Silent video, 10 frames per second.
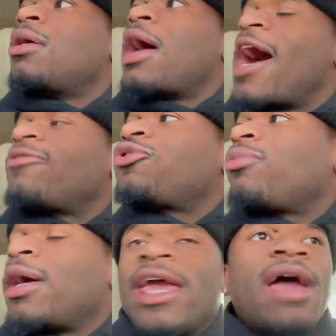after
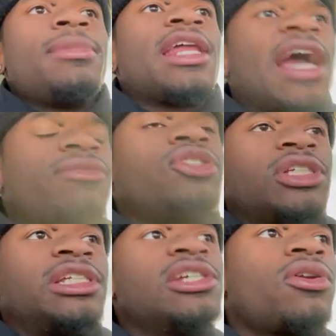Miami, like after
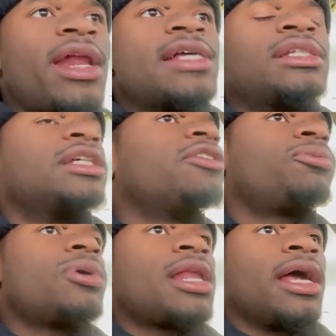seeing all that stuff,
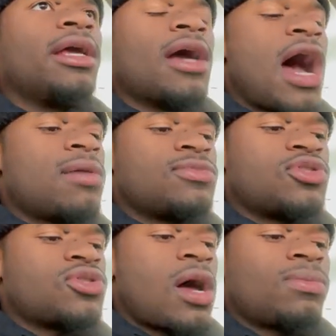bro, like I'm
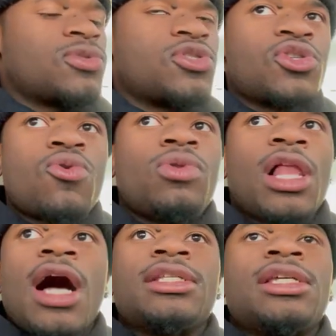I'm so
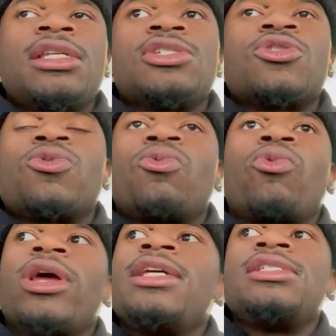locked in. It's
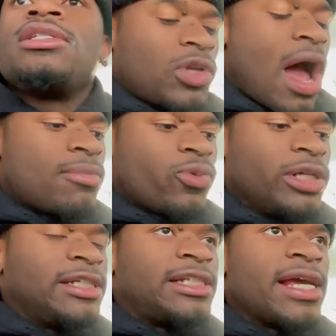crazy. Now I'm gonna
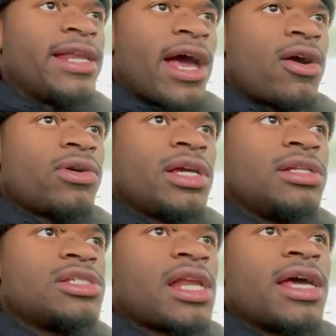really stay down
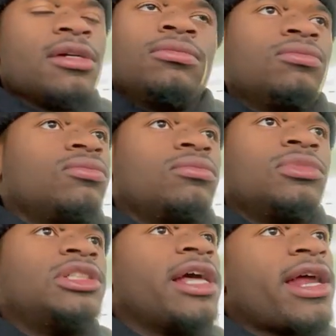and just like
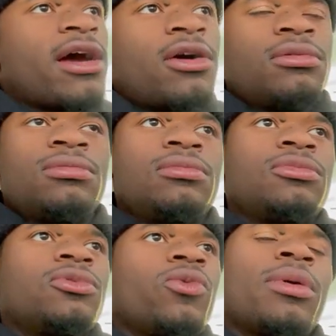stay down,
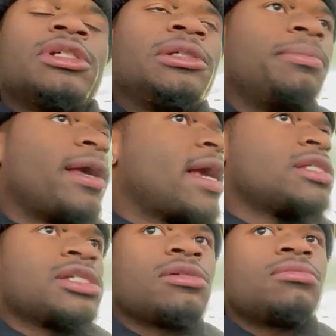rolling some
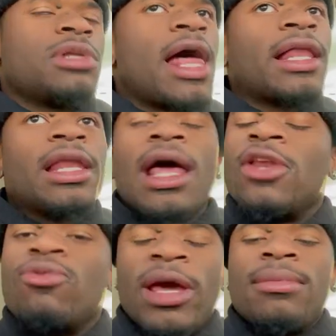bands up, like
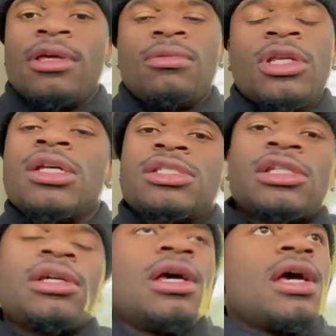little baby. You know what I'm
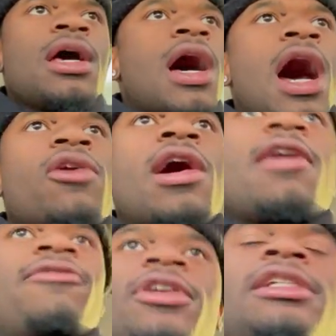saying? I know
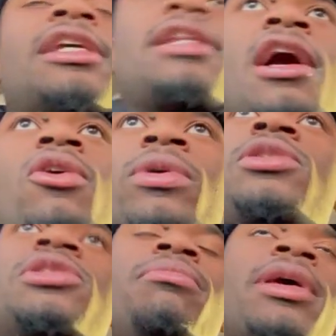how I feel to stay down and run
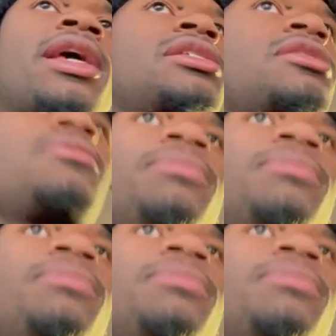you some bands up